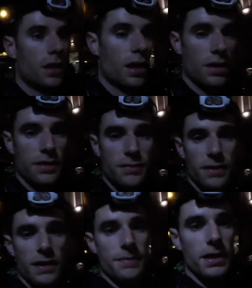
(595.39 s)
I only did
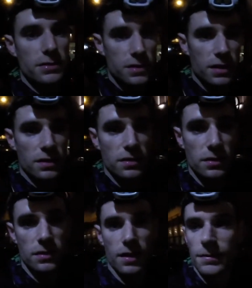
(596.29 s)
5 miles in the end because I
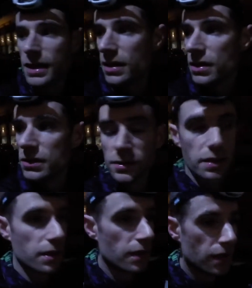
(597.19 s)
just kept getting lost.
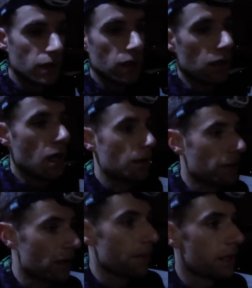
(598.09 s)

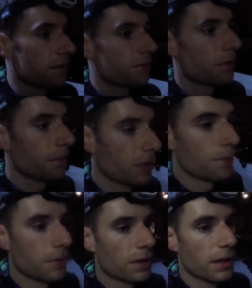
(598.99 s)
I'm late for a meal
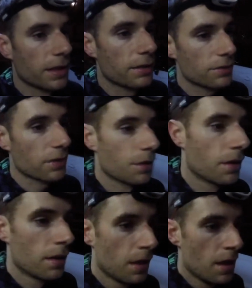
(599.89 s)
booking now, so
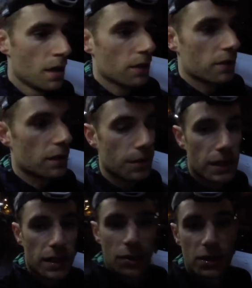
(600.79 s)
We go
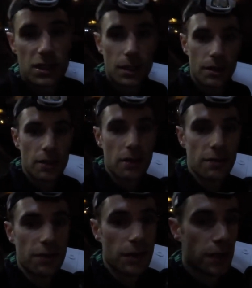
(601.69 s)
in, get a quick shower and go out
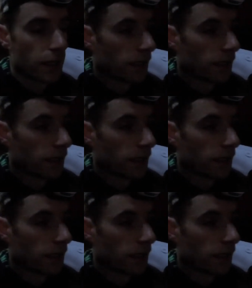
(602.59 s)
for food.